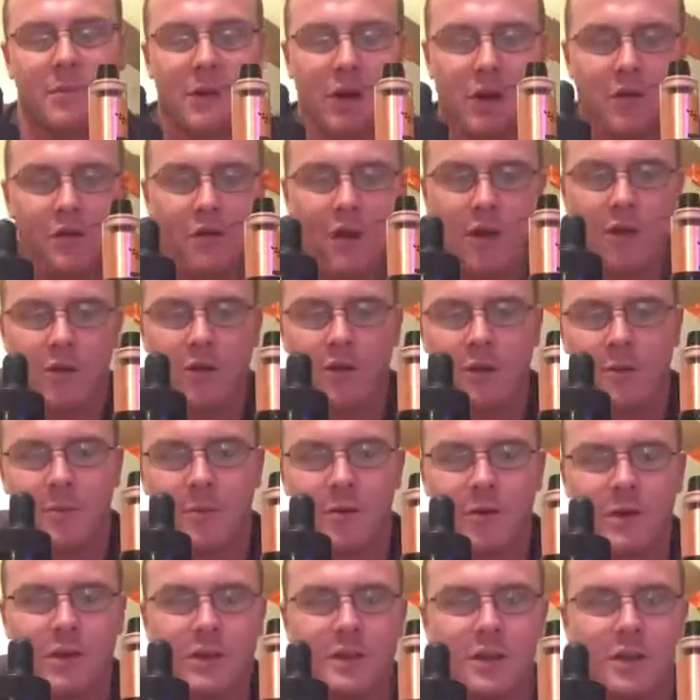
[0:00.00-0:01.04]
Go follow them
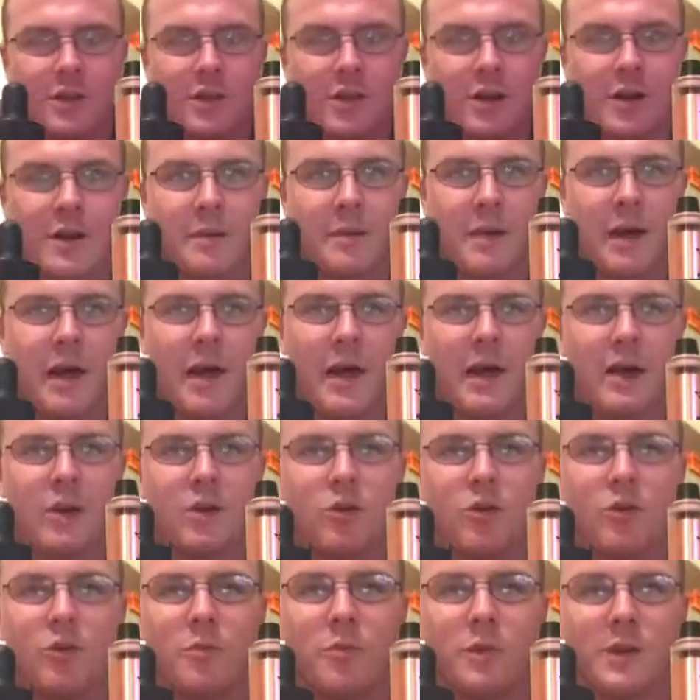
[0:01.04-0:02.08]
on Instagram at
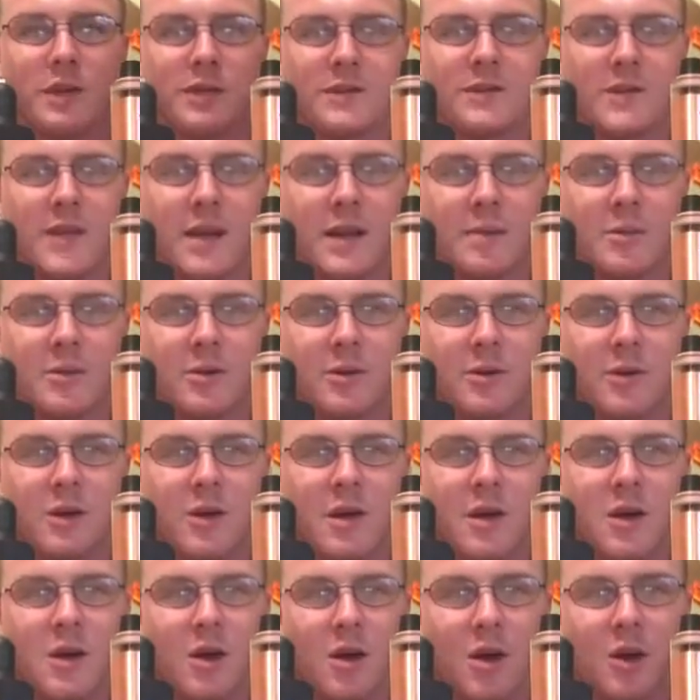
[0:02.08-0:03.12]
Cool Breeze Vapor.
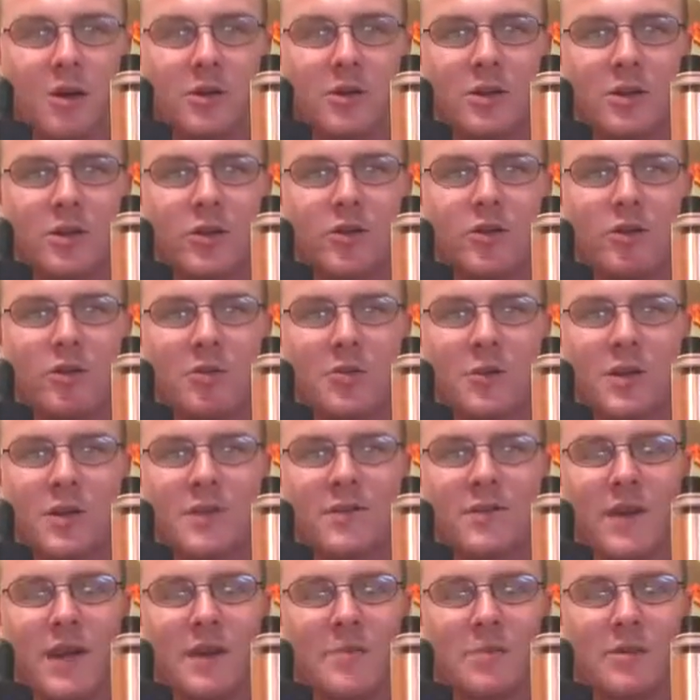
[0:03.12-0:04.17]
Also,
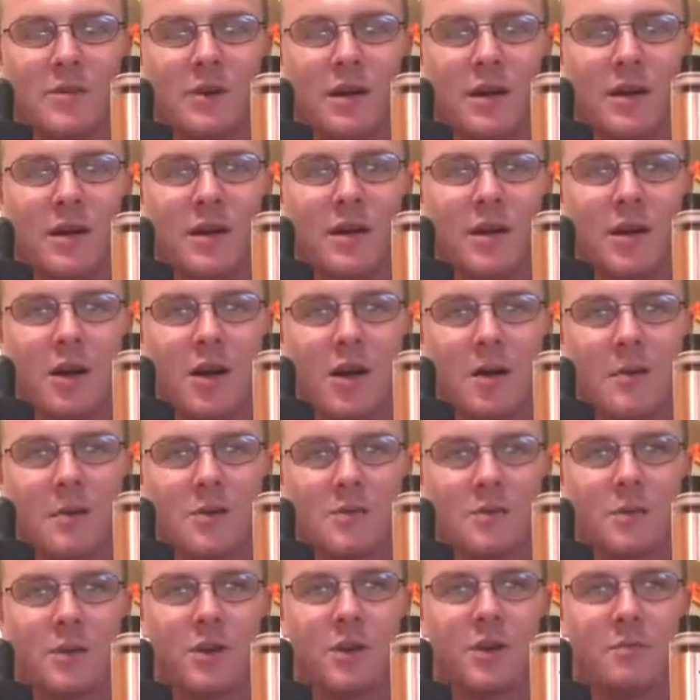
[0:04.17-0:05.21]
coolbreezevapor.com
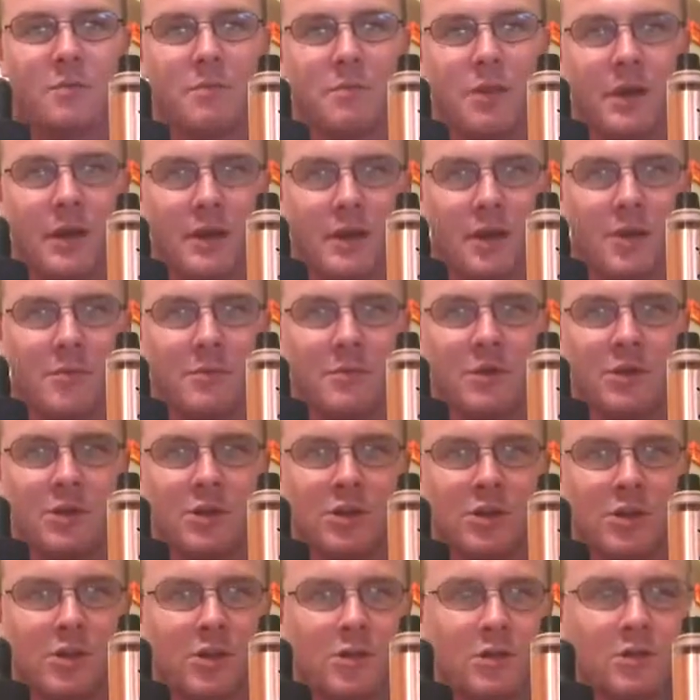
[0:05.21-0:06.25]
is where you can pick up the
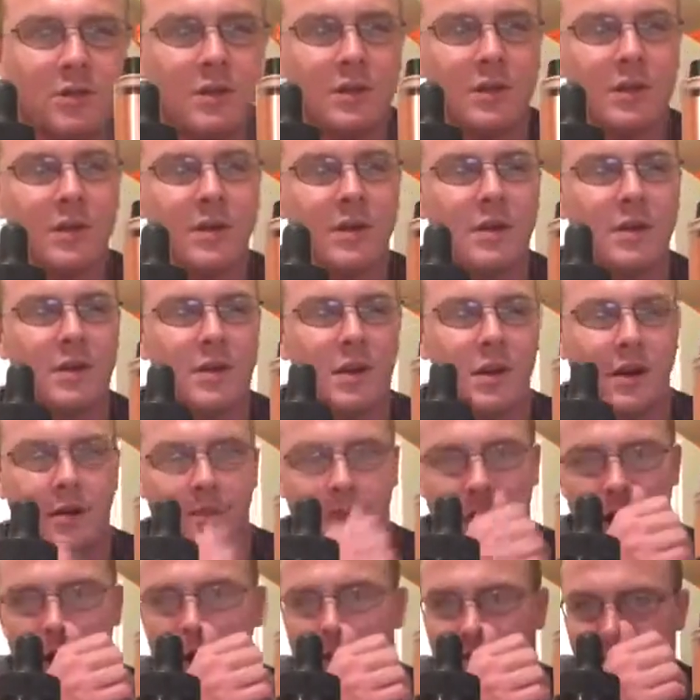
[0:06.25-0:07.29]
juice.
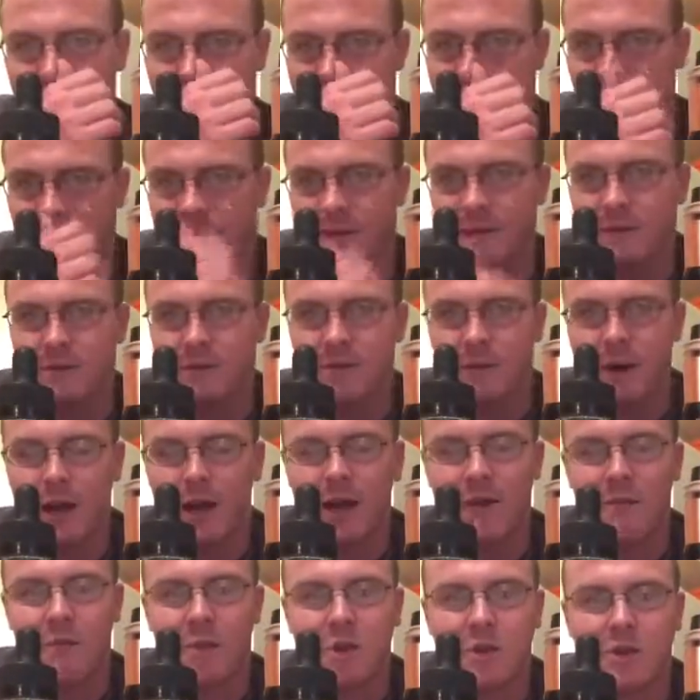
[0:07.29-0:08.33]
I haven't seen them
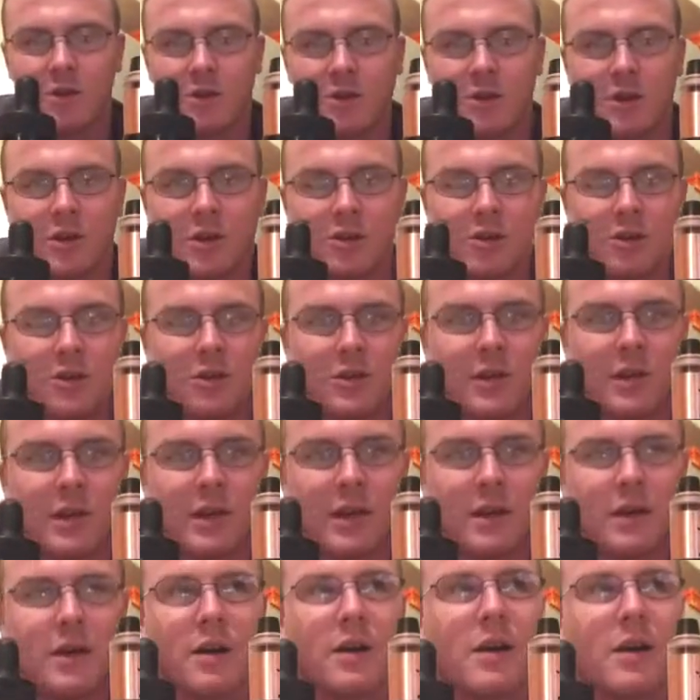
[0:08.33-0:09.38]
have Buncha Crunch on
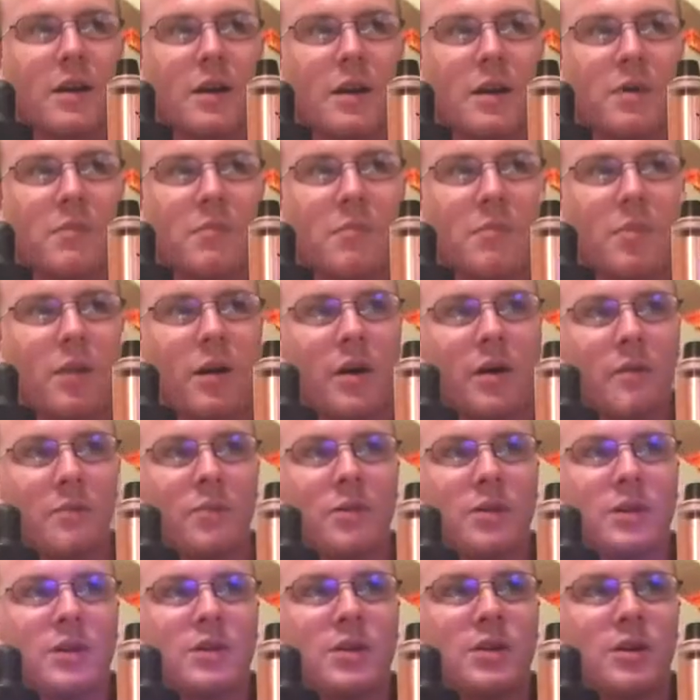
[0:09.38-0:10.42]
there, but
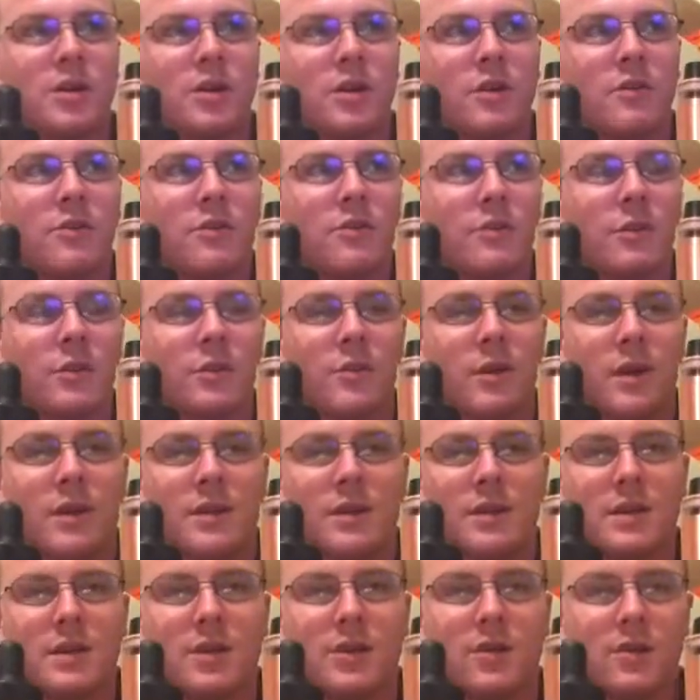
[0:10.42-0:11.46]
pretty sure if you
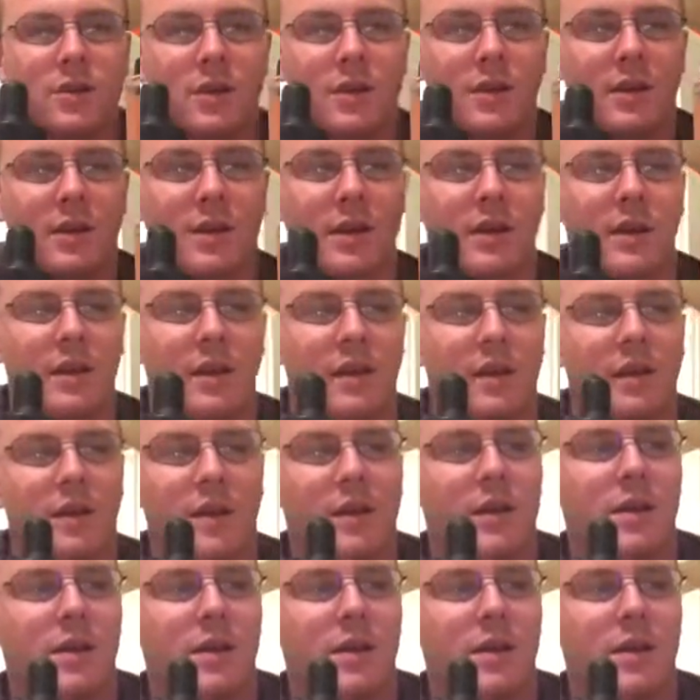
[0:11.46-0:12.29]
request it, you can get it.